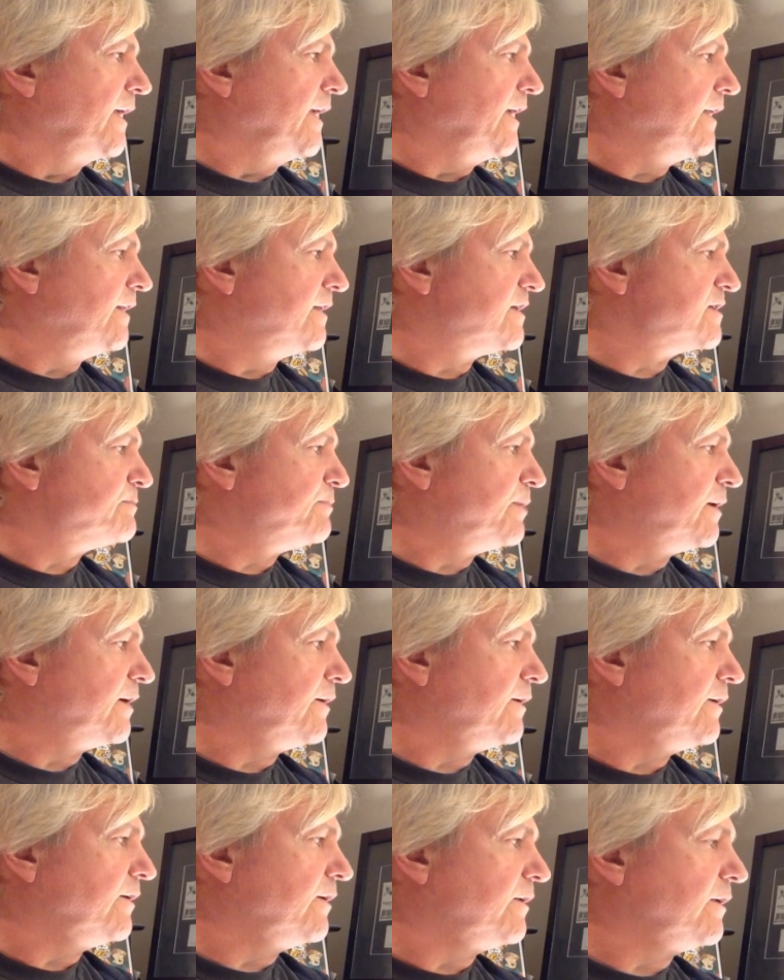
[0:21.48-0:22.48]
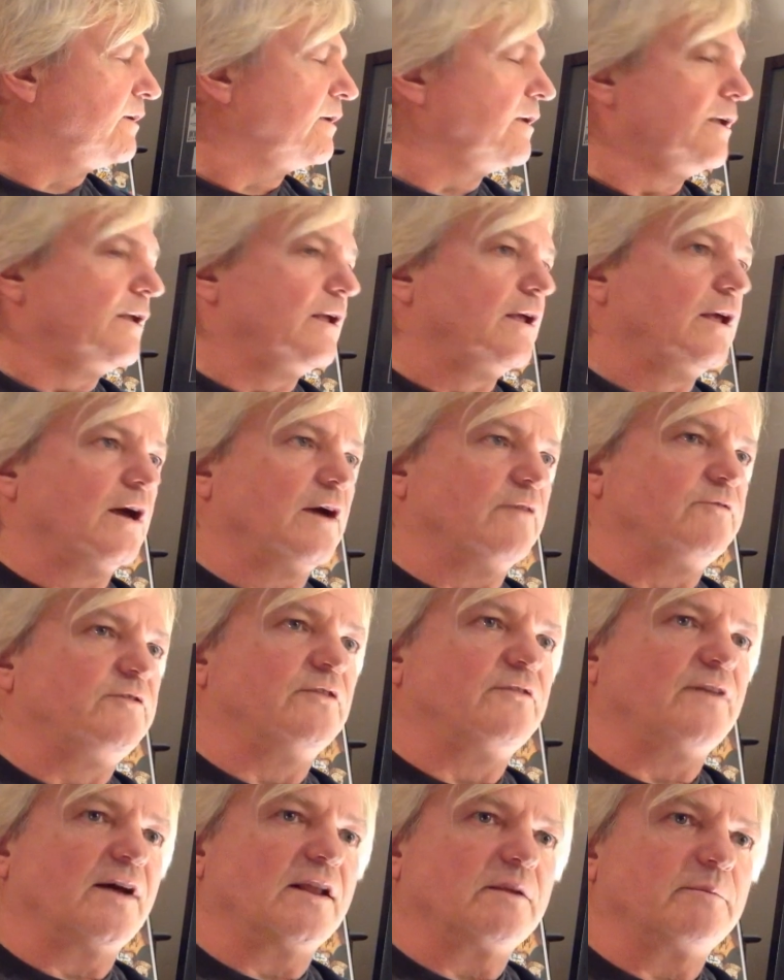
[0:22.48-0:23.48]
In this period of
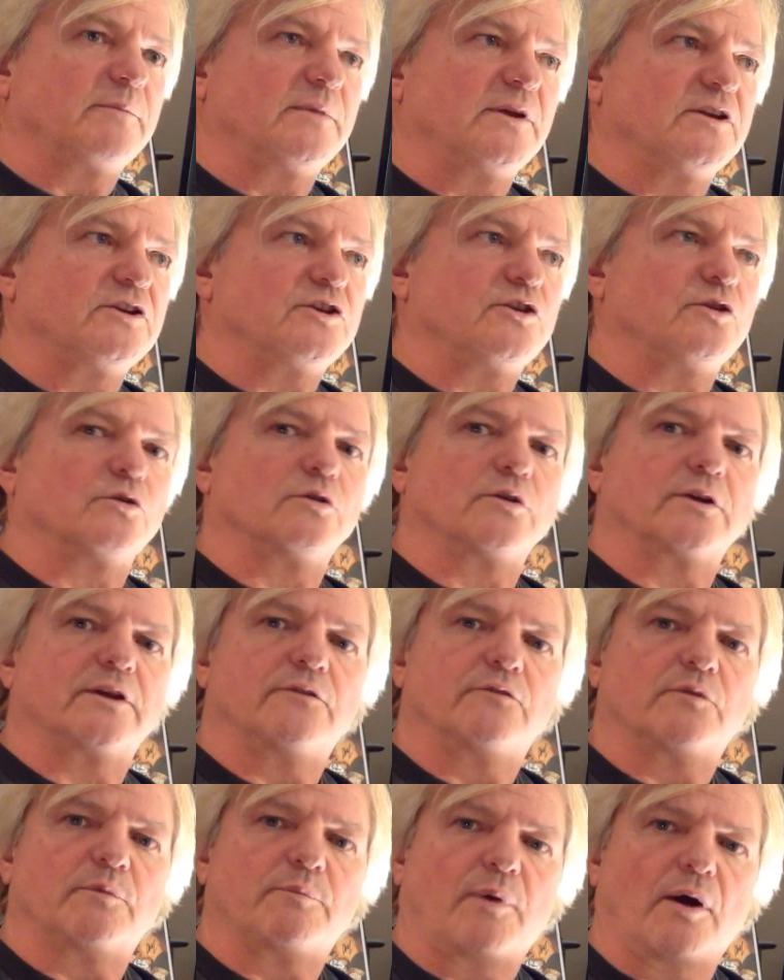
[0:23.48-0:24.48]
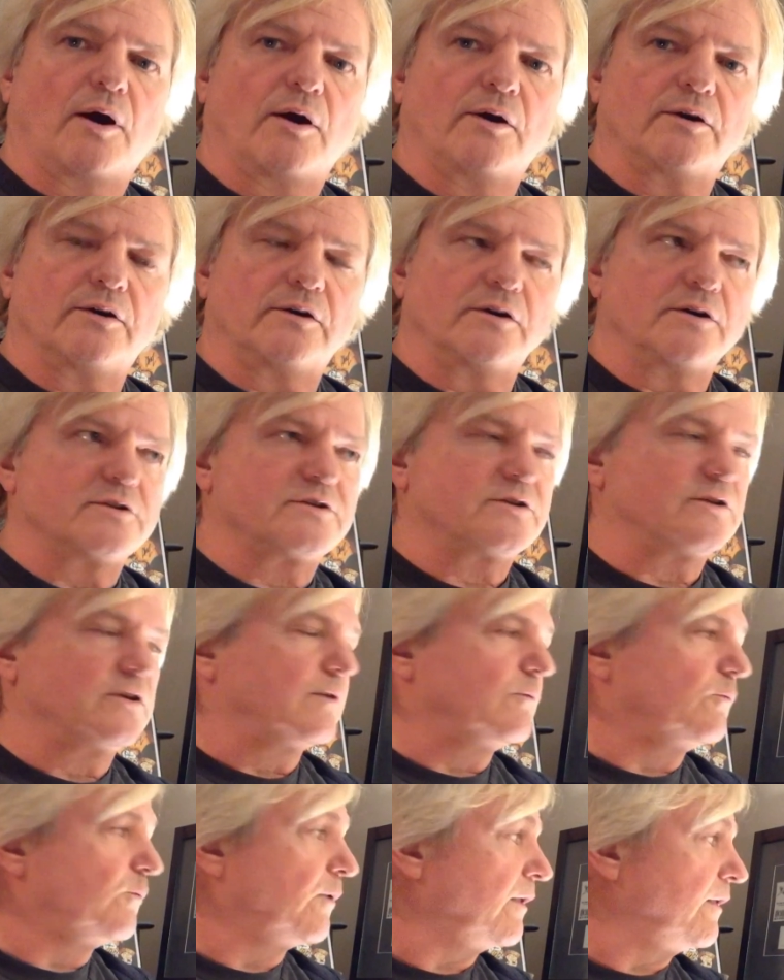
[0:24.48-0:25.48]
development, you're looking for partners,
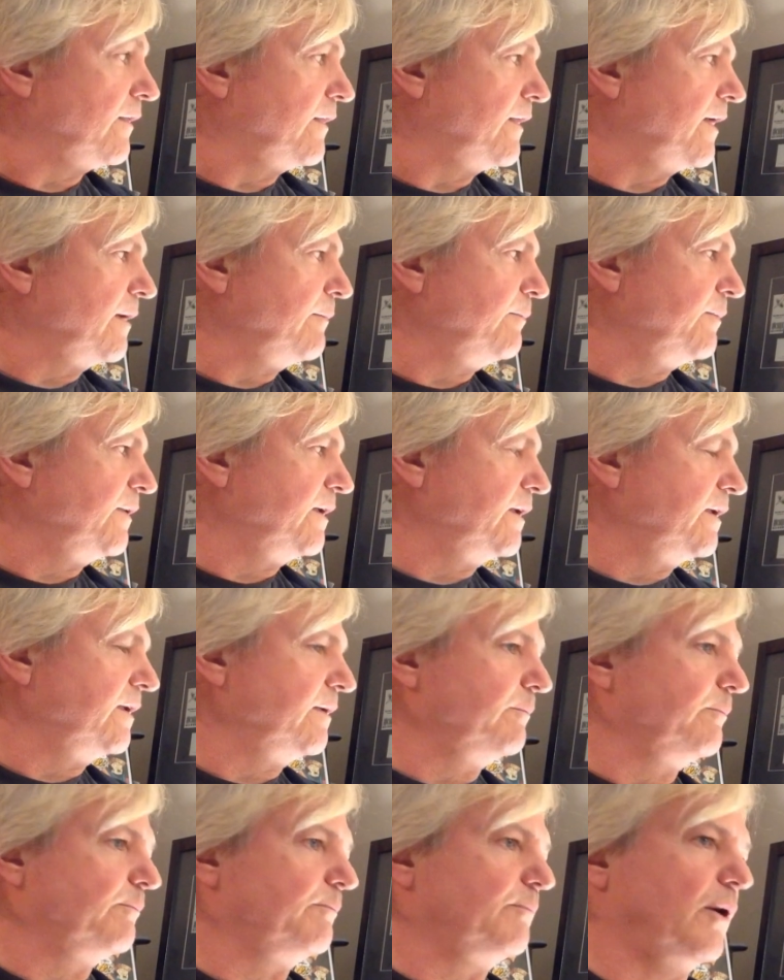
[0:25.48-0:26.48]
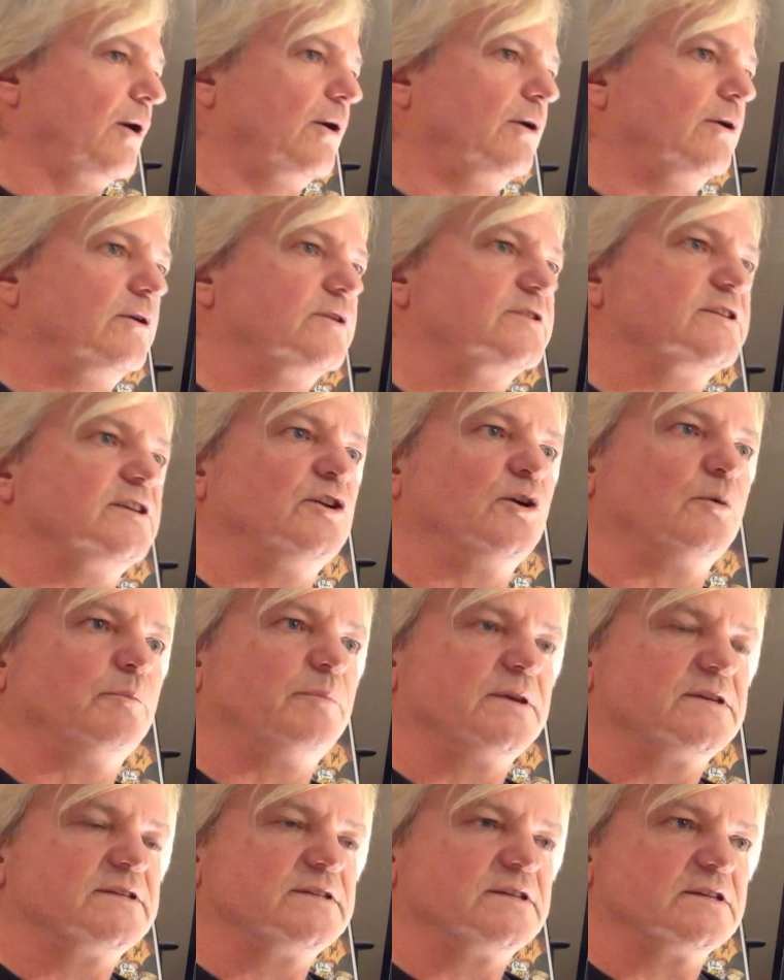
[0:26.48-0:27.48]
whether they be partners in your
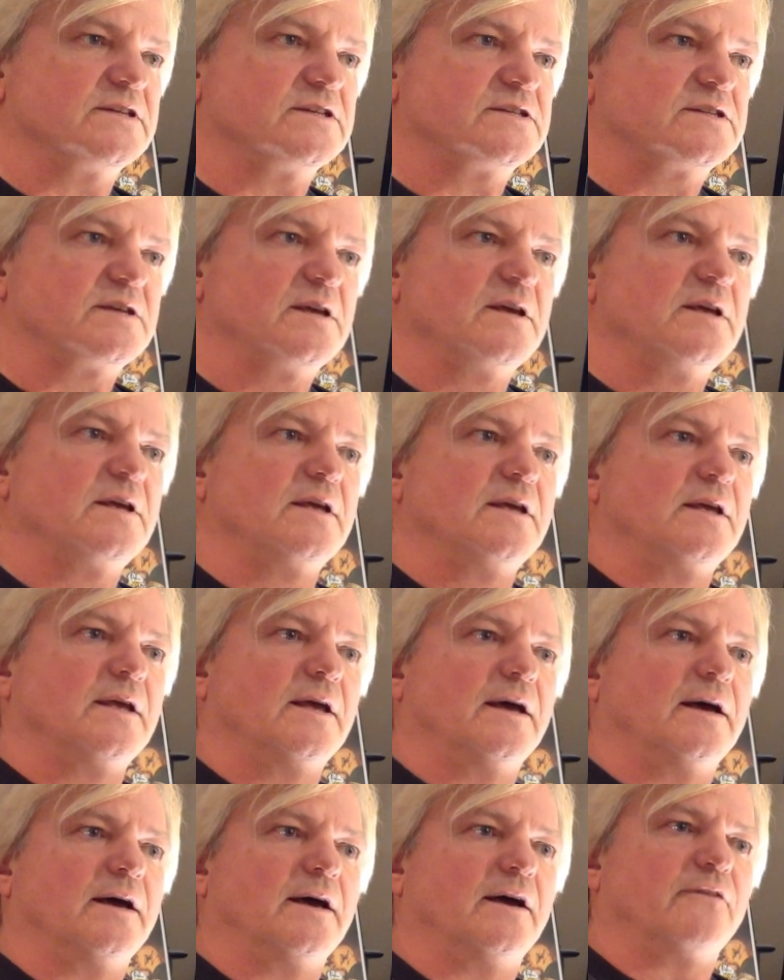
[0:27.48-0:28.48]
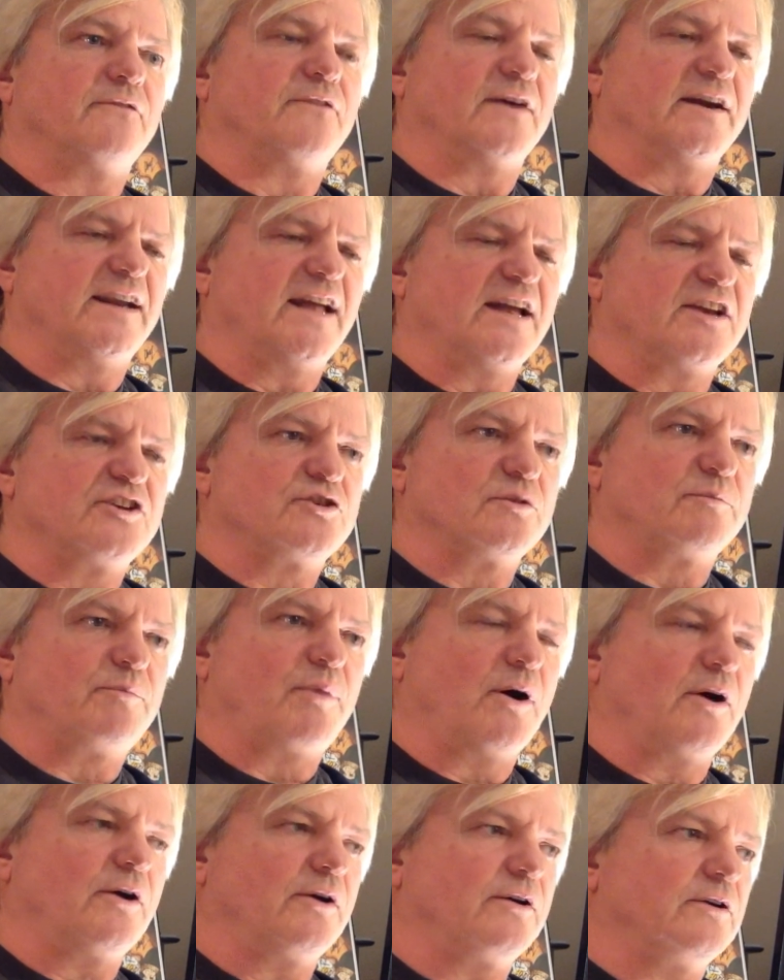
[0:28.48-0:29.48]
business, financial
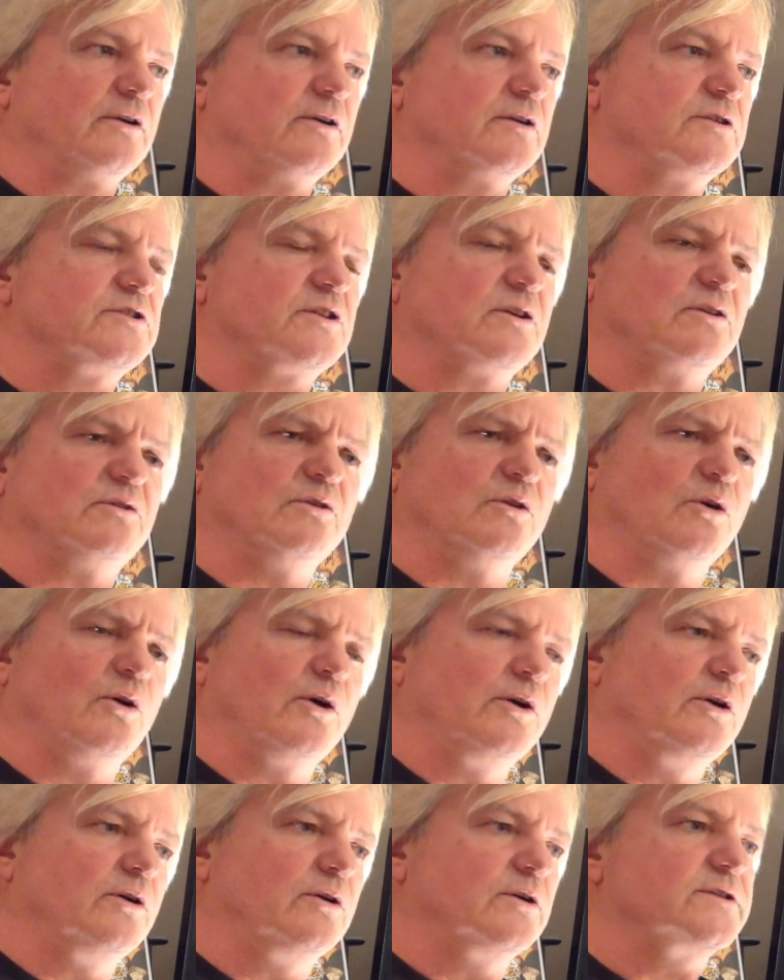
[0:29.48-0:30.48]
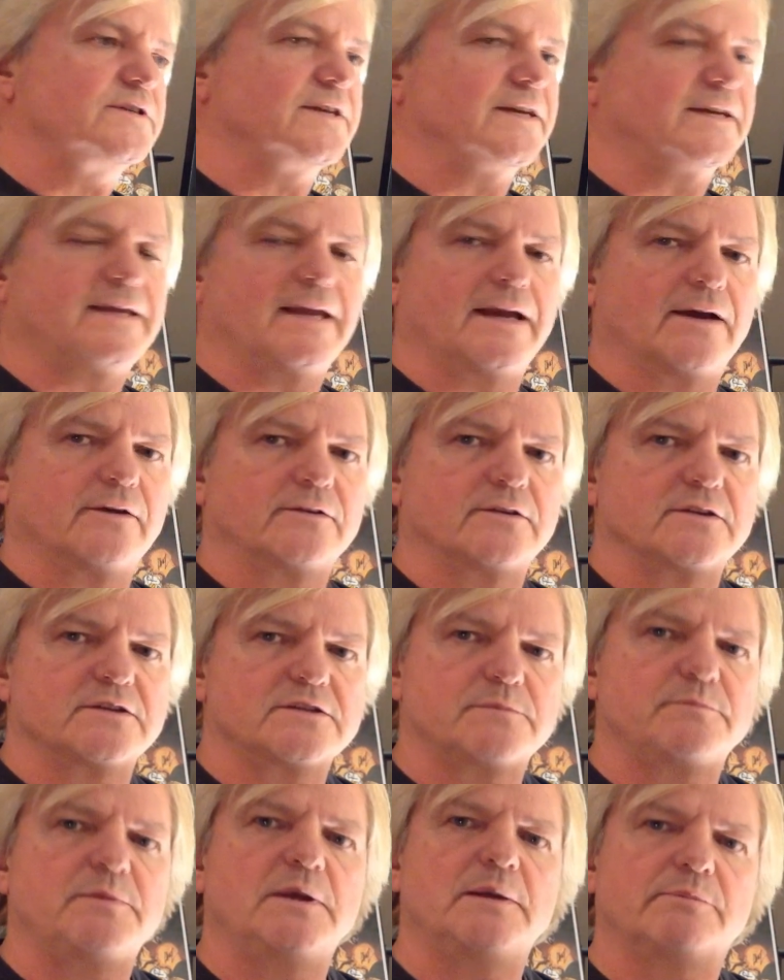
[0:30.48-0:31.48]
partners, lawyers,
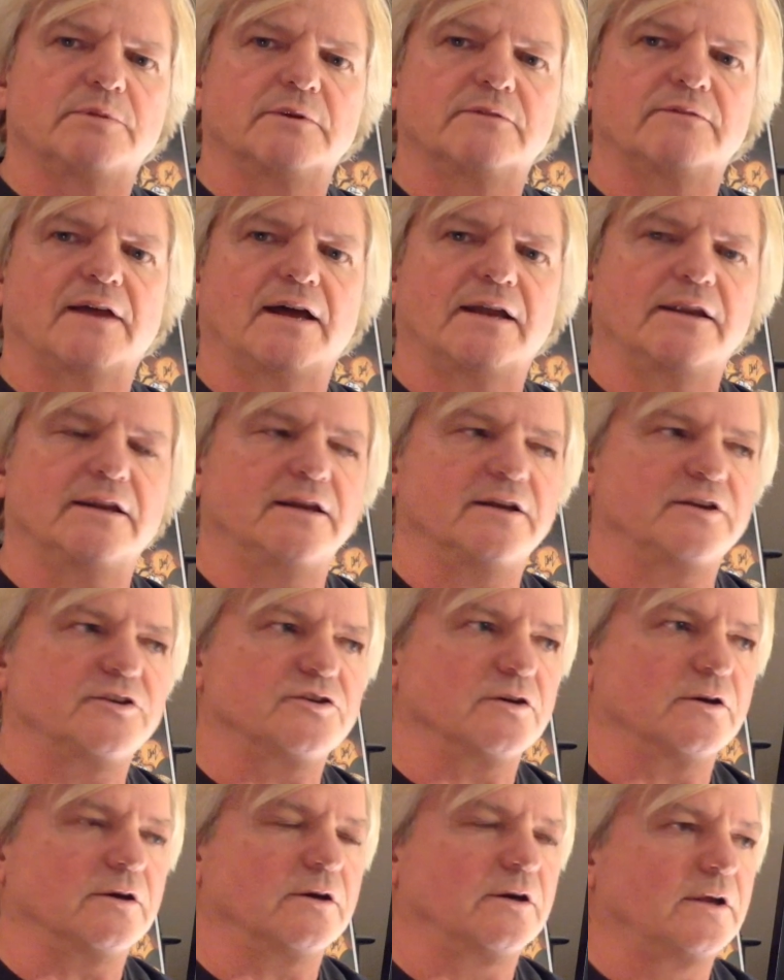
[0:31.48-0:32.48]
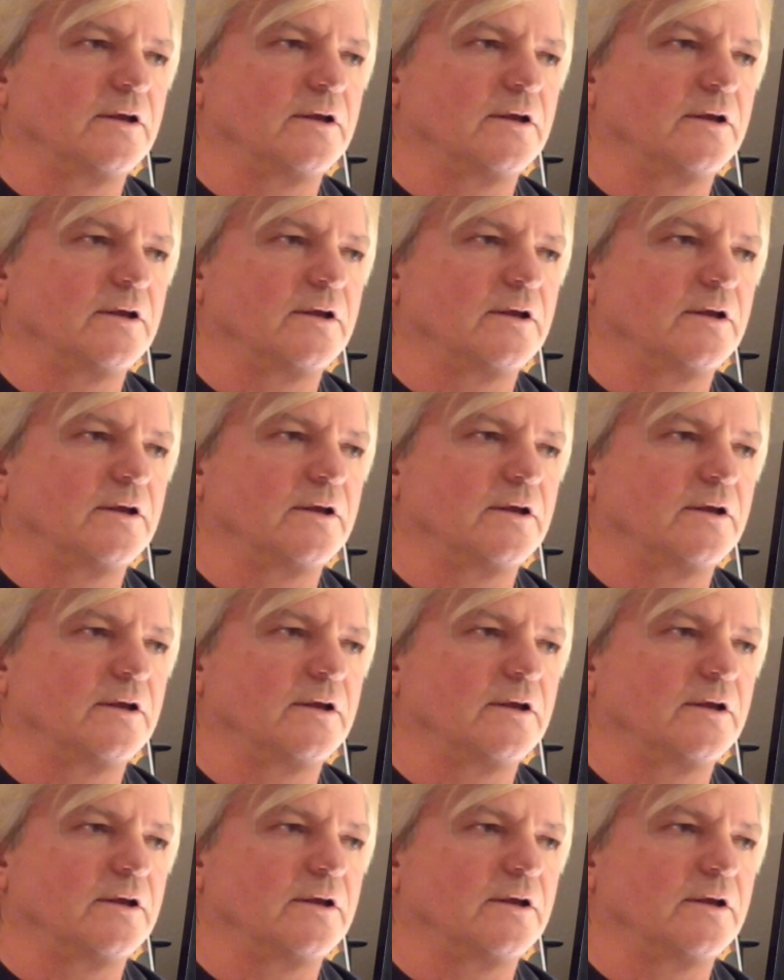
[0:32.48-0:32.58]
accountants, people of that nature.